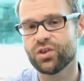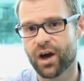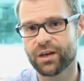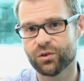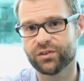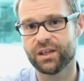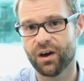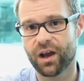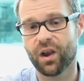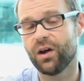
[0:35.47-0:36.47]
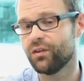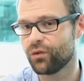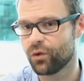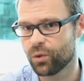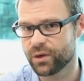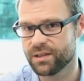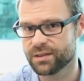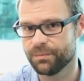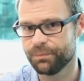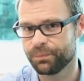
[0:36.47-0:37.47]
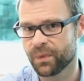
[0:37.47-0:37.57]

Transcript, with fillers: diagnostic guidelines for autism.